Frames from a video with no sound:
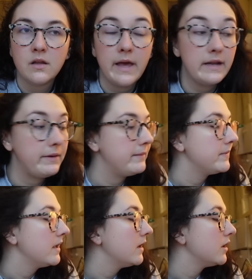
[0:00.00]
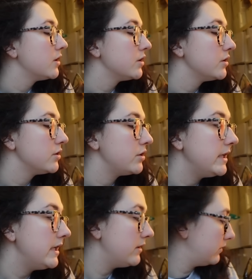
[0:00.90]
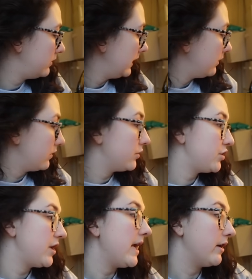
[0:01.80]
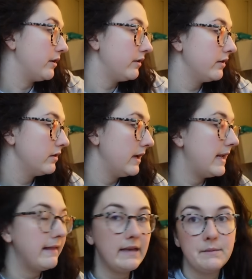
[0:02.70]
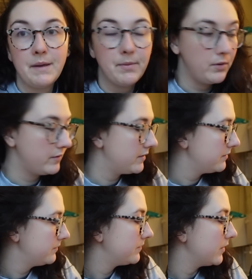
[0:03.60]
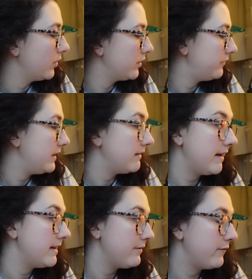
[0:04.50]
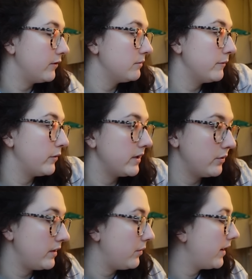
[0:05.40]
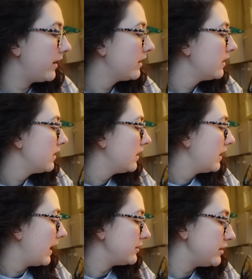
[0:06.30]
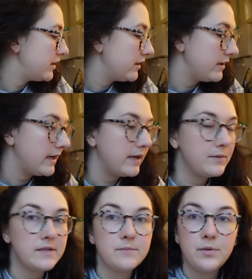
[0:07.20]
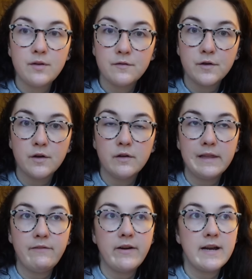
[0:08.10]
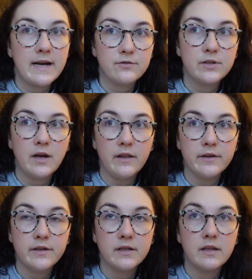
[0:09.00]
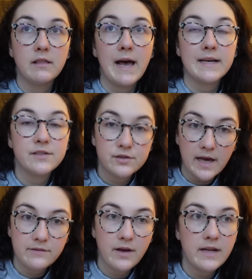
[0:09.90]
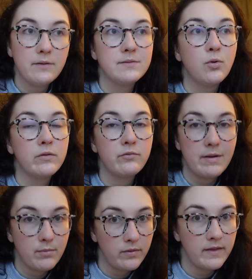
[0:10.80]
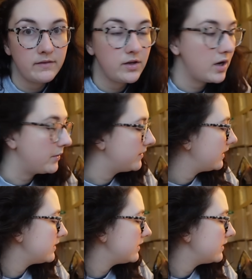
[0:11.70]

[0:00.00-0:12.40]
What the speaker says: Anyway, she like shared an Elliot and May post on her feed, and I'd never followed them before, I didn't know who they were, and she shared it, and it was this beautiful, like very naturally coloured last year's advent. It was more of a rainbow than this year, I will say.